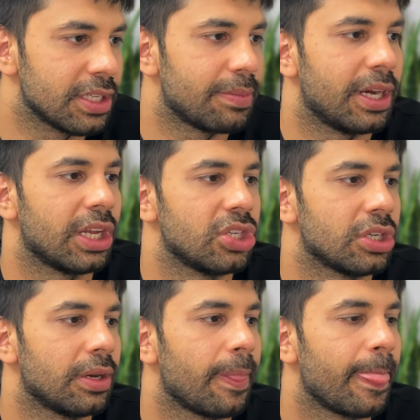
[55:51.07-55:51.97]
Pay
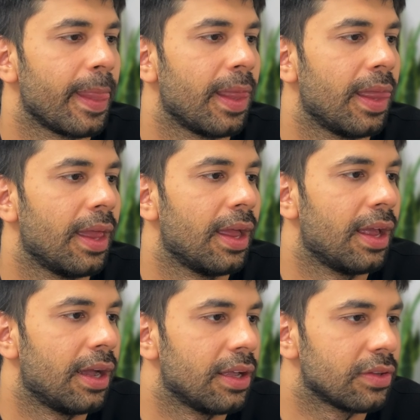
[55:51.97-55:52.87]
attention.
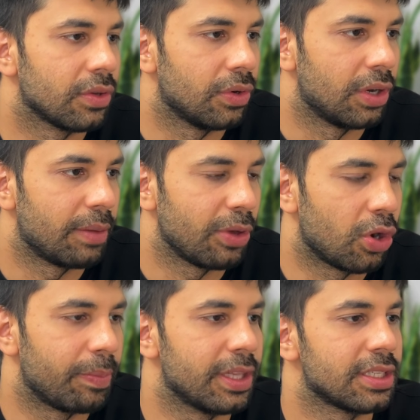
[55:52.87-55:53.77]
So let me
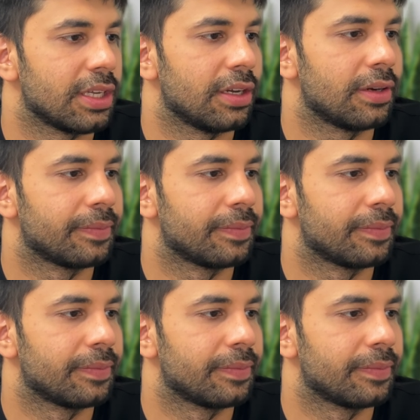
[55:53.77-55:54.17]
copy this here.